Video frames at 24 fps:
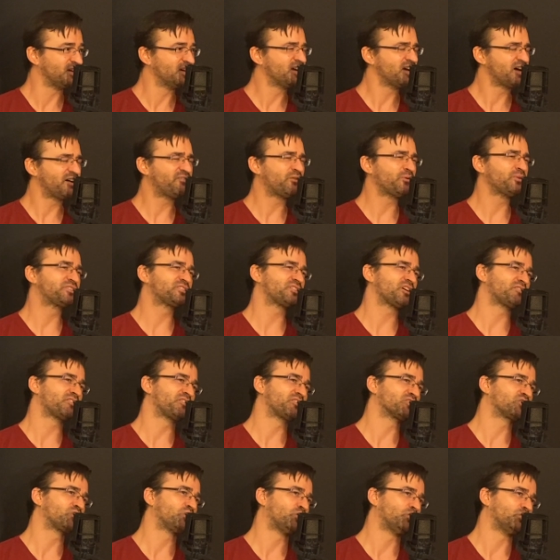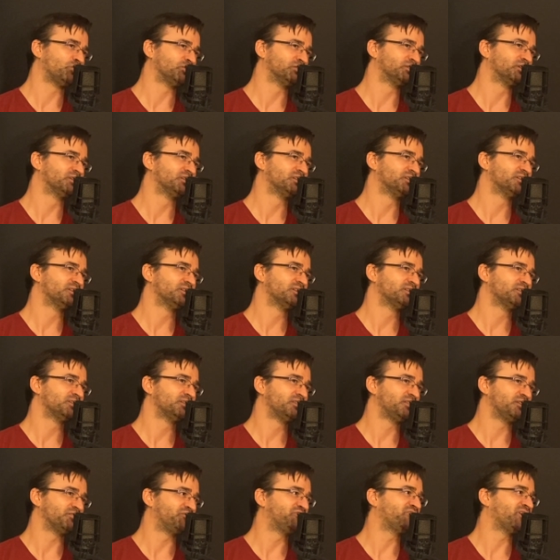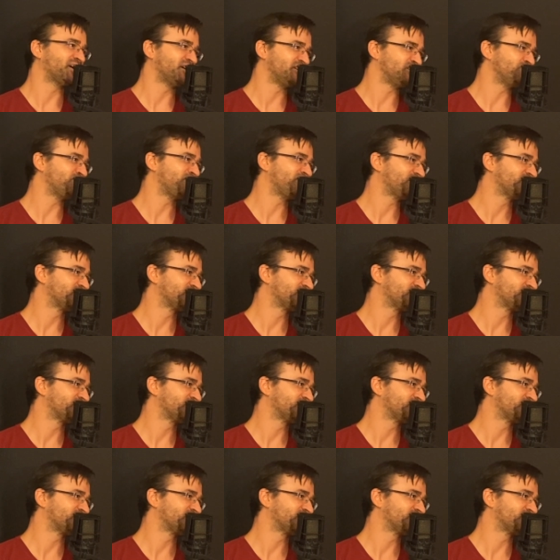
I've always thought that the cold defined me.